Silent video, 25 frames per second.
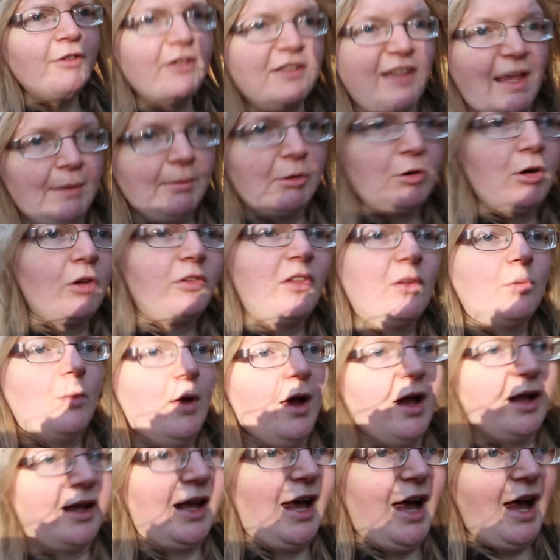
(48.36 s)
first came across his
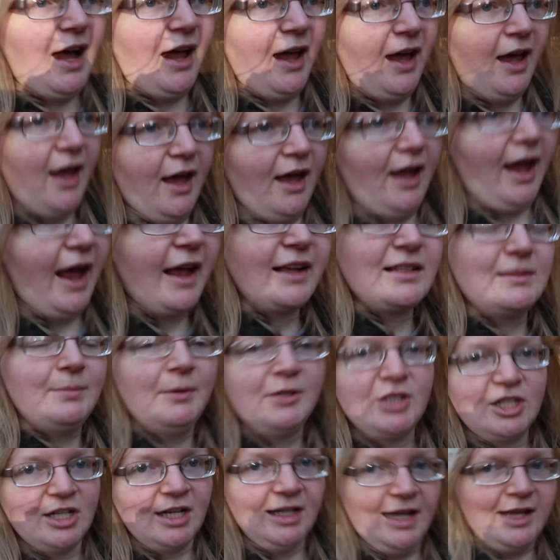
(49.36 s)
work at an
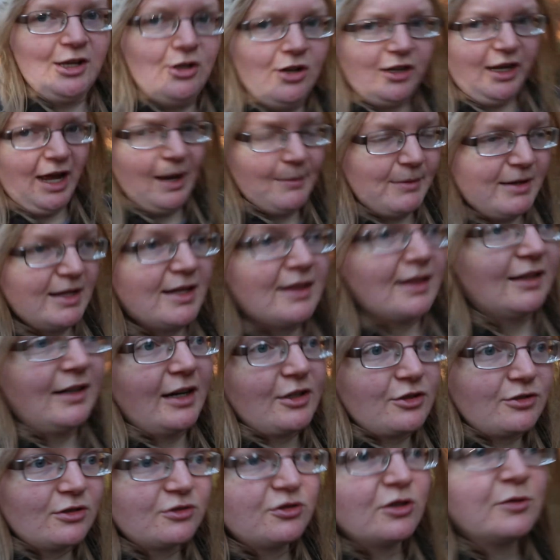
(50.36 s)
exhibition at Laycock Abbey, the
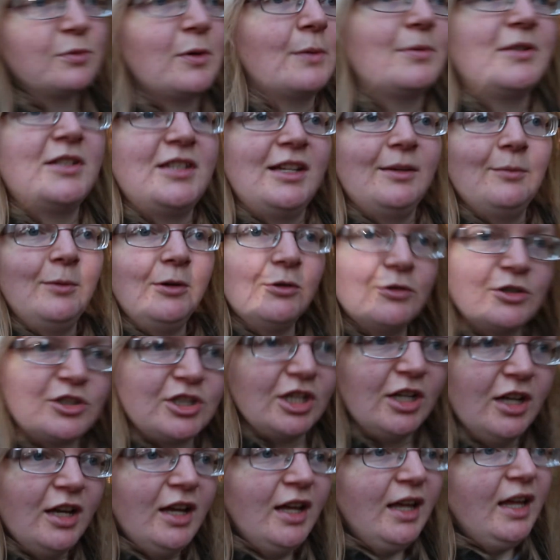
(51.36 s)
National Trust property in
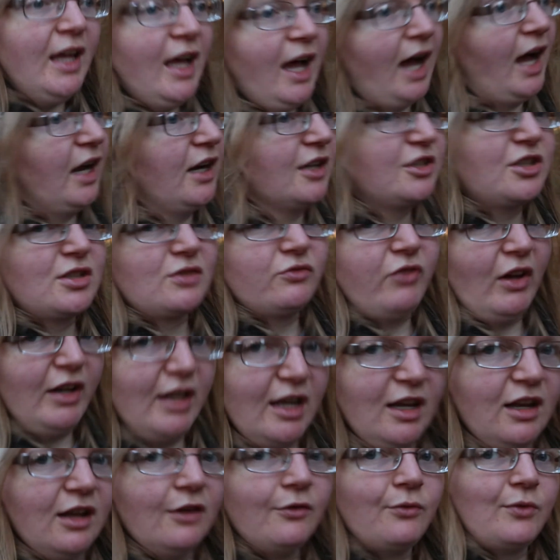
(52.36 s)
Wiltshire, and I just fell
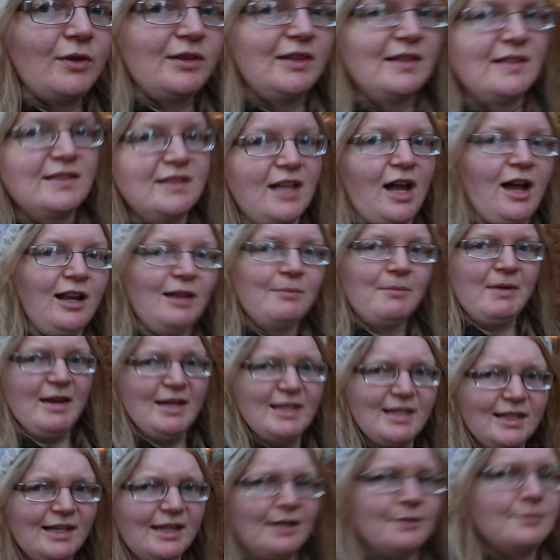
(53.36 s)
in love with the style
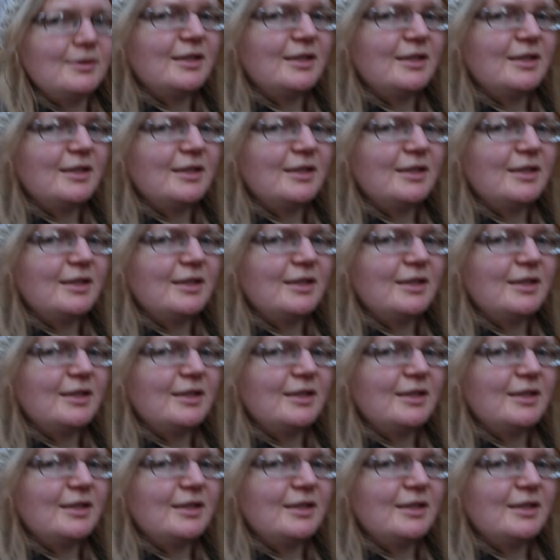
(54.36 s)
immediately.